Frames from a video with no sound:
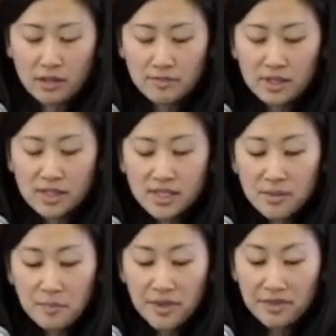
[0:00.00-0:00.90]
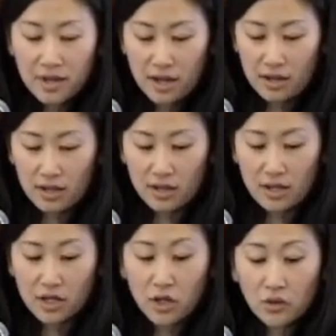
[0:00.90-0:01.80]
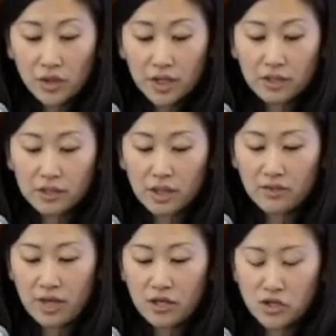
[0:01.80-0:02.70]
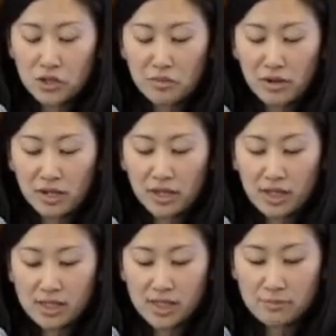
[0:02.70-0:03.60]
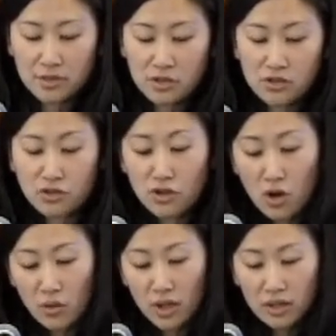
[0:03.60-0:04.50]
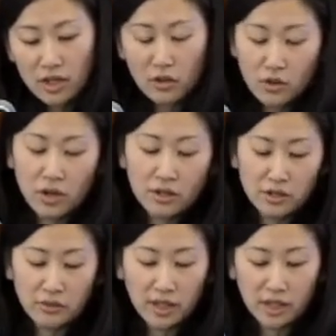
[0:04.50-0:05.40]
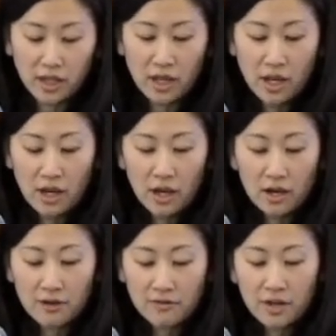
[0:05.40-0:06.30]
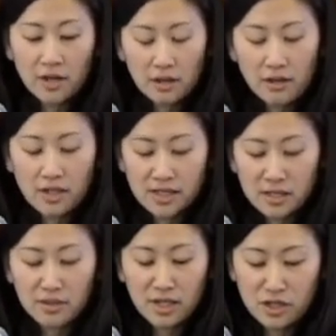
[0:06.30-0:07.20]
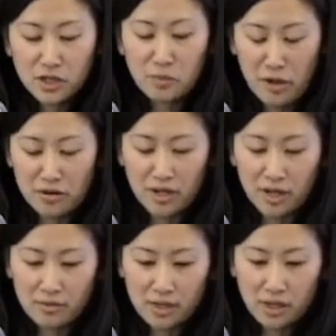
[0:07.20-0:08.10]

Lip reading: Sympathetic yet critical of Asian American acceptance, knowingly or unknowingly, of assimilationist paradigms,